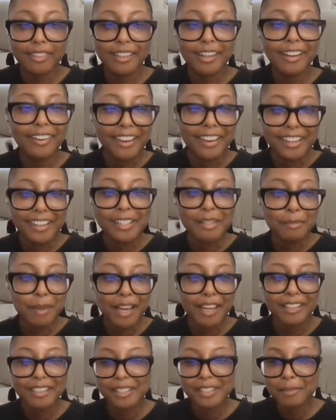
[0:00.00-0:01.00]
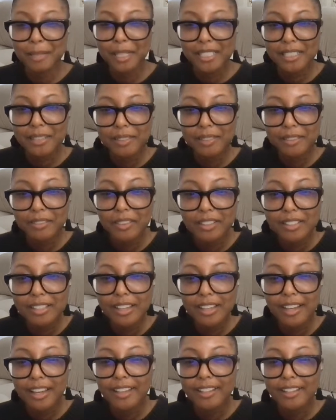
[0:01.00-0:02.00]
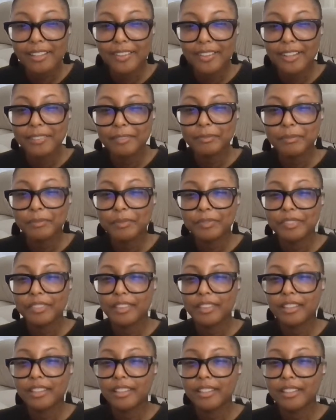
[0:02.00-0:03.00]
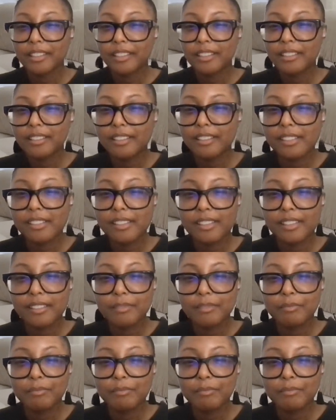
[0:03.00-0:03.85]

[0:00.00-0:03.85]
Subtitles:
Okay, it's back. It's back to where it was. Okay, anyway. Let's see.